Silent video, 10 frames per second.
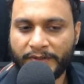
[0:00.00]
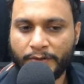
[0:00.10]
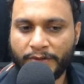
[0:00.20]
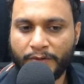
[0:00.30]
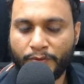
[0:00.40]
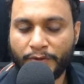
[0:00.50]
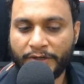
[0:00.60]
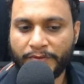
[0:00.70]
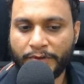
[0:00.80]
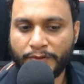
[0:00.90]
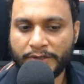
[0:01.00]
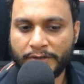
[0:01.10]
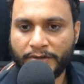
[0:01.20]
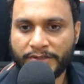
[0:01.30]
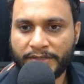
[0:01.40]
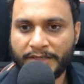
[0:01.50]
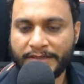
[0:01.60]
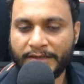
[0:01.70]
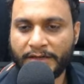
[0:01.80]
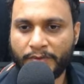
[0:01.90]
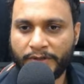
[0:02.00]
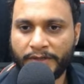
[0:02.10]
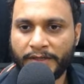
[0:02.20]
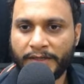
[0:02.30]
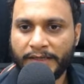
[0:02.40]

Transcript: Okay, whatever was lost is recovered.